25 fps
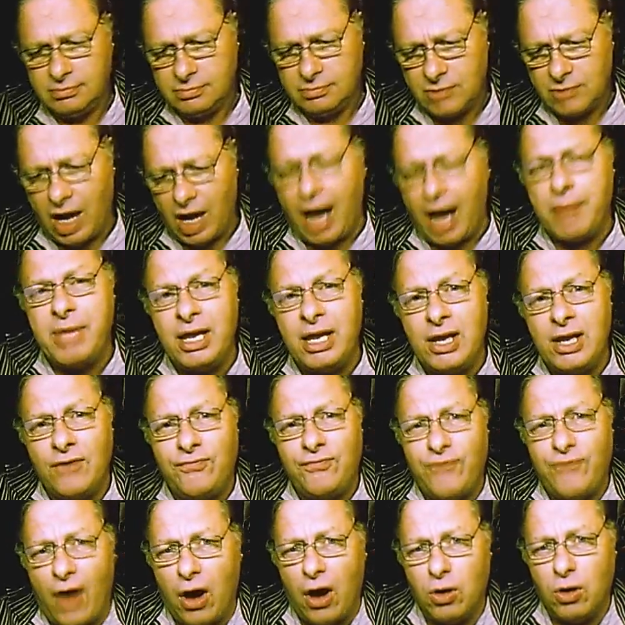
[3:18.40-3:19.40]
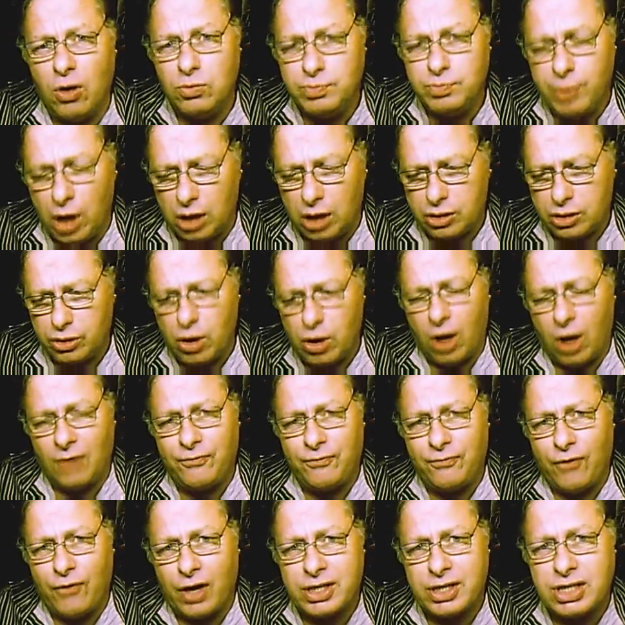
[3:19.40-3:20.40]
I'm in the phone book,
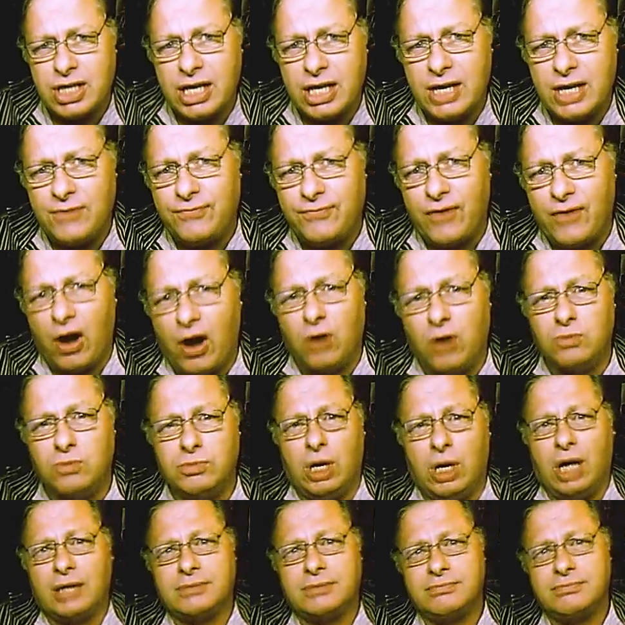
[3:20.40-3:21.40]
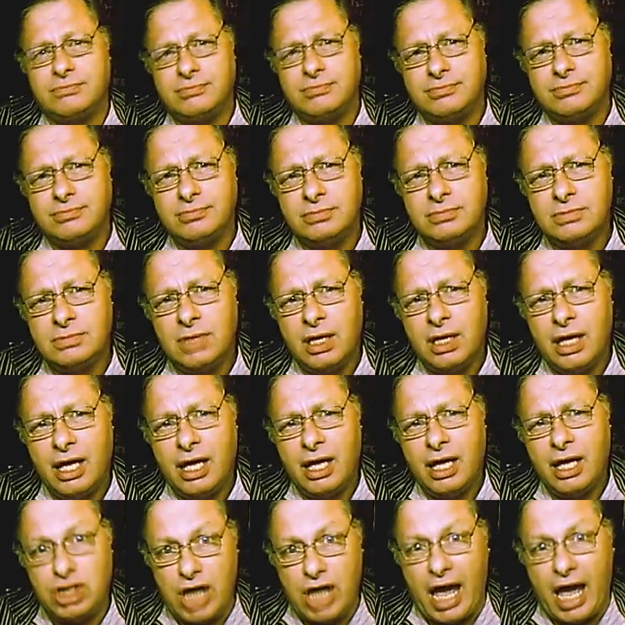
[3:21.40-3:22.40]
Norfolk City phone book.
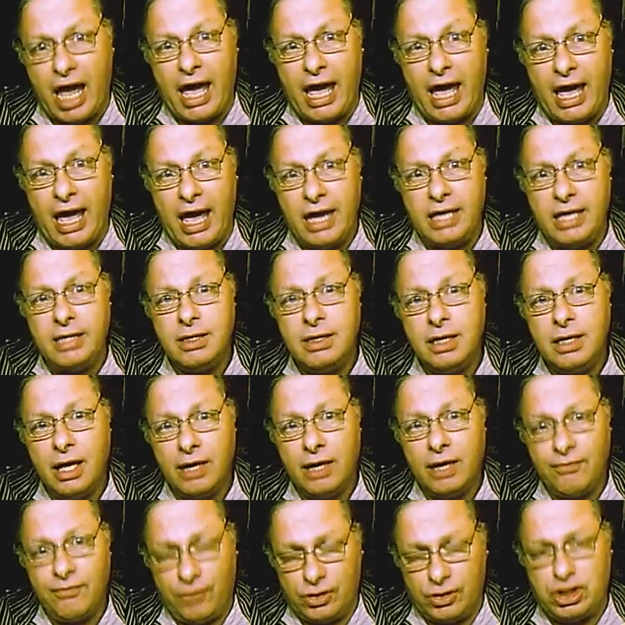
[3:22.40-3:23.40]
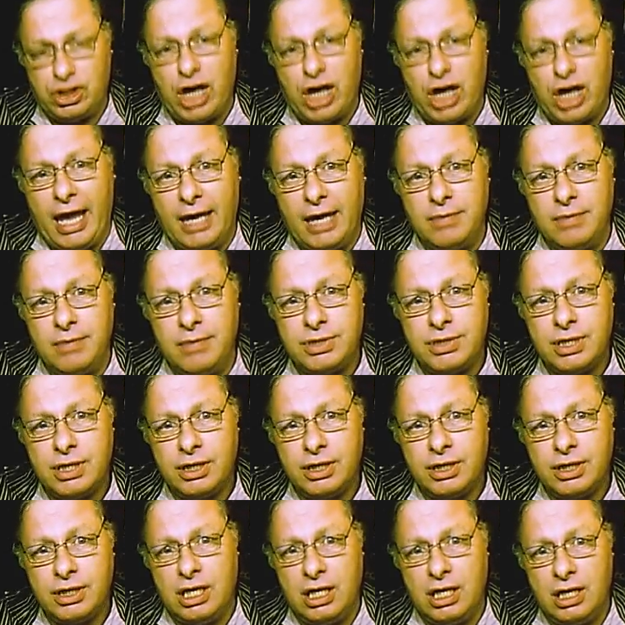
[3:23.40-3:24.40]
J for James
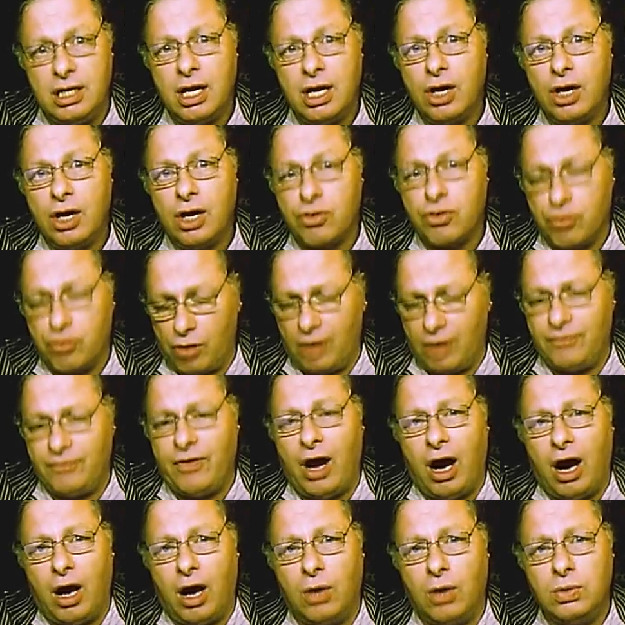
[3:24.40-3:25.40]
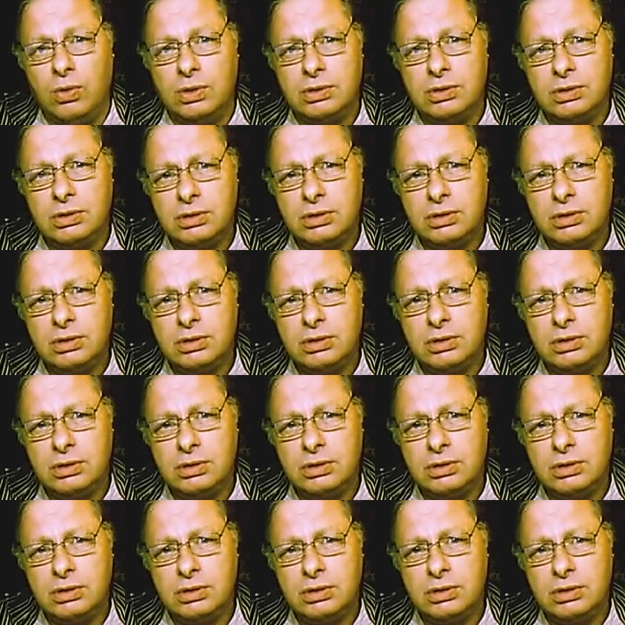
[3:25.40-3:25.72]
D. Cravo.